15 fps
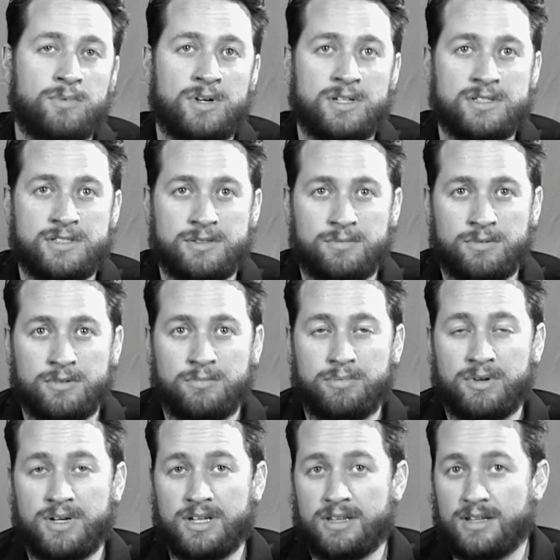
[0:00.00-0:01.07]
ones that were
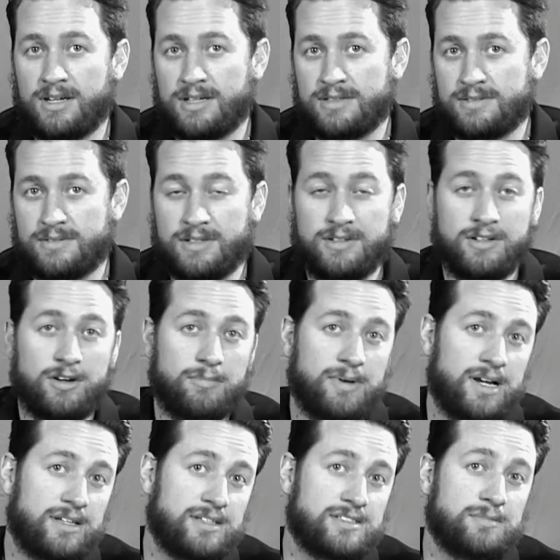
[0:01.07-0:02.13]
printed less, there you go
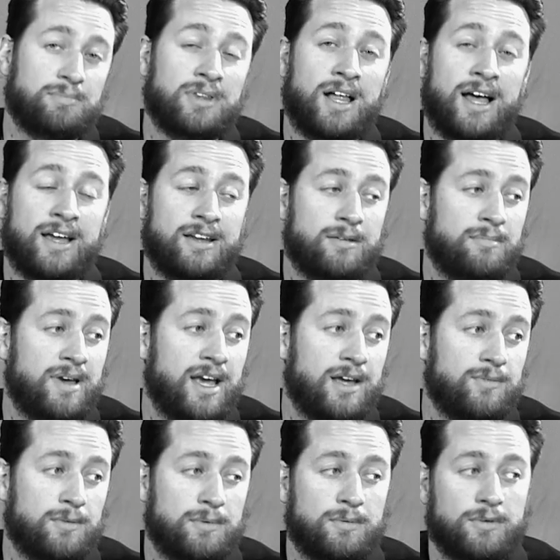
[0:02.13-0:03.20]
back to supply and
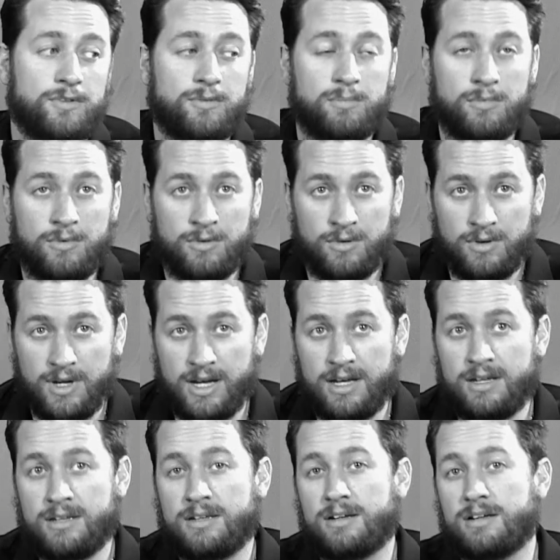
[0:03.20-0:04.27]
demand, will be worth more,
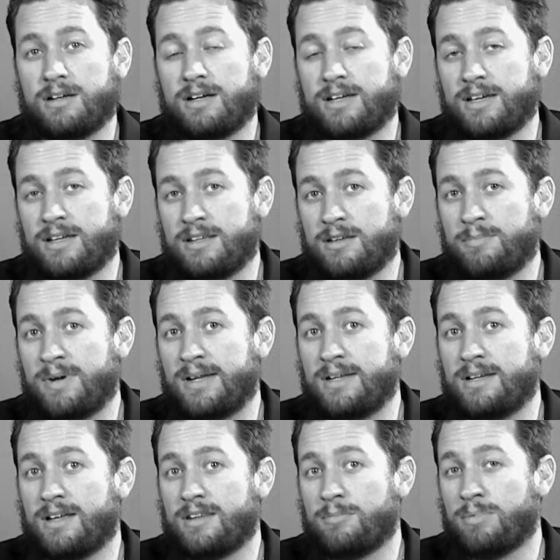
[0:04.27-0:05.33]
and again,
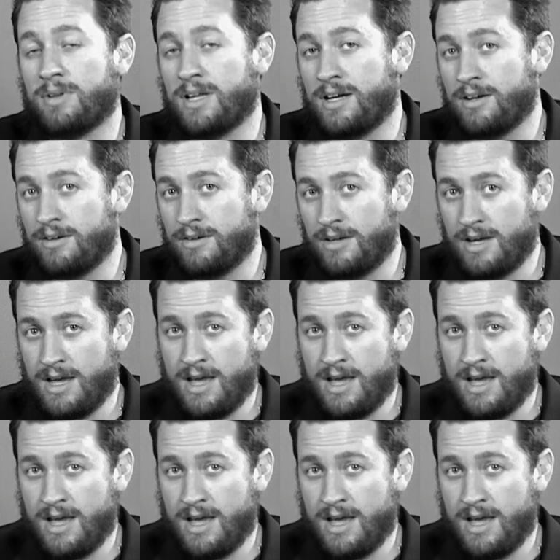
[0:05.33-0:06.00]
depending on the player.